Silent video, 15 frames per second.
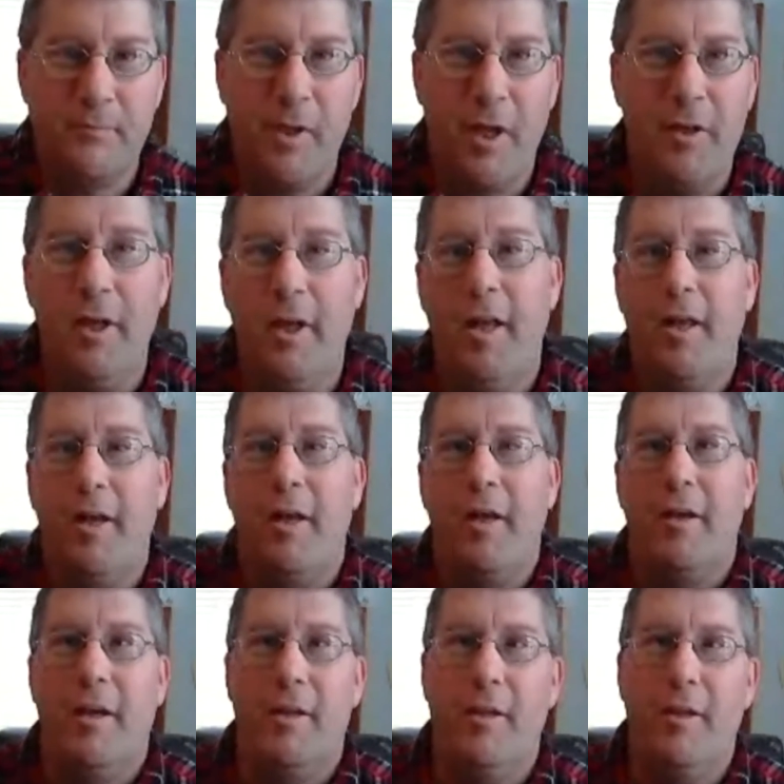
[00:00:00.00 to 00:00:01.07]
And
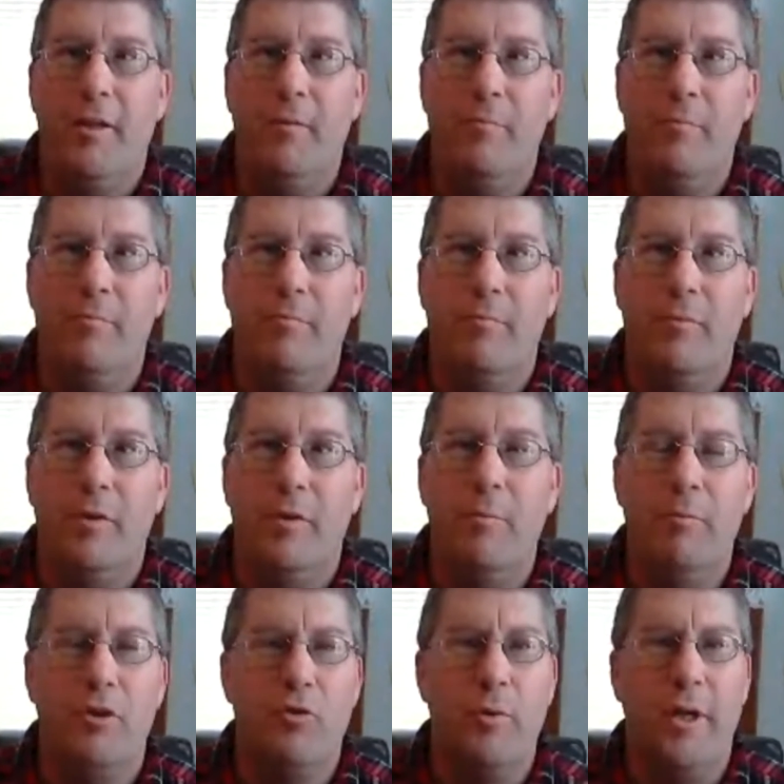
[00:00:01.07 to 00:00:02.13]
then in
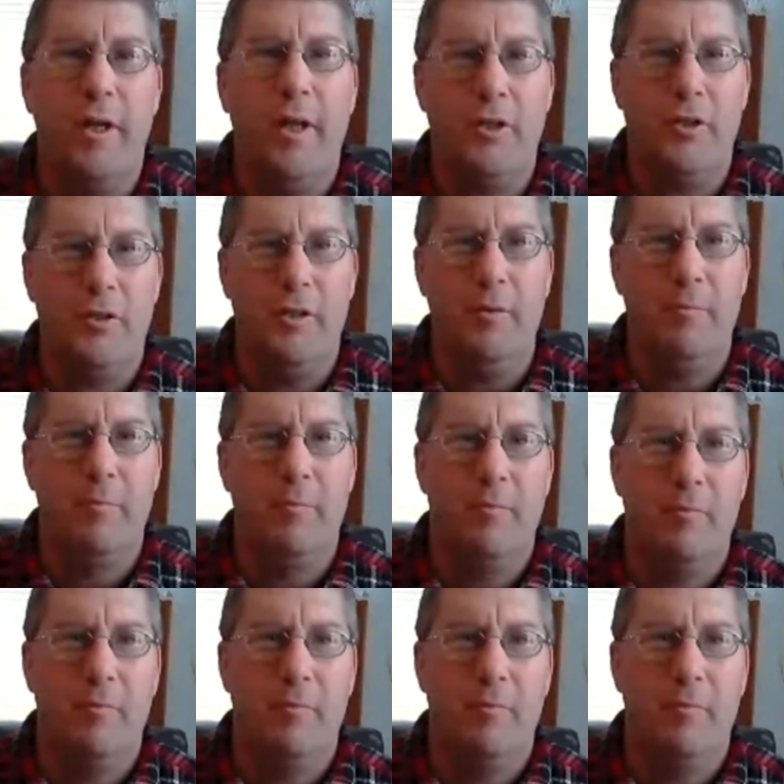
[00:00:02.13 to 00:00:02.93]
between, actually,